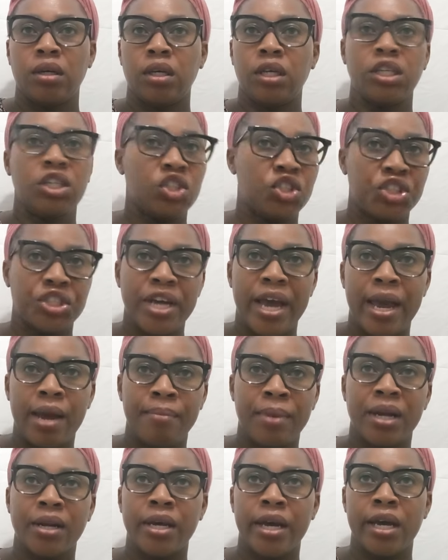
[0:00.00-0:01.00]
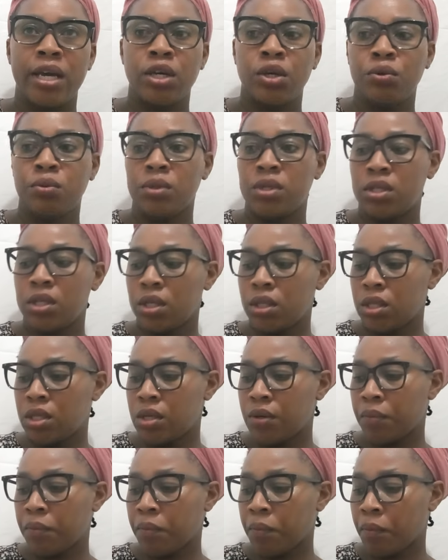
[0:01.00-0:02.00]
each time that I use
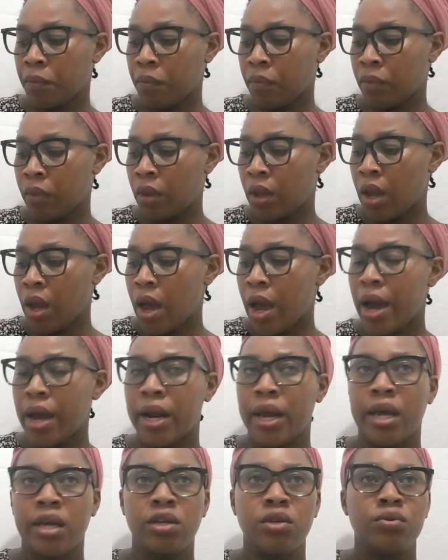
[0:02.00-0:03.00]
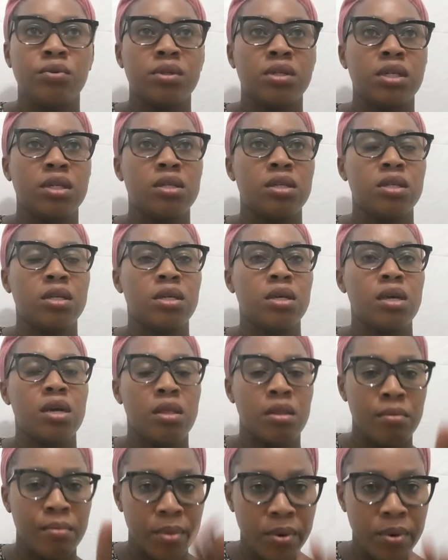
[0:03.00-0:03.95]
it. I and I use it in the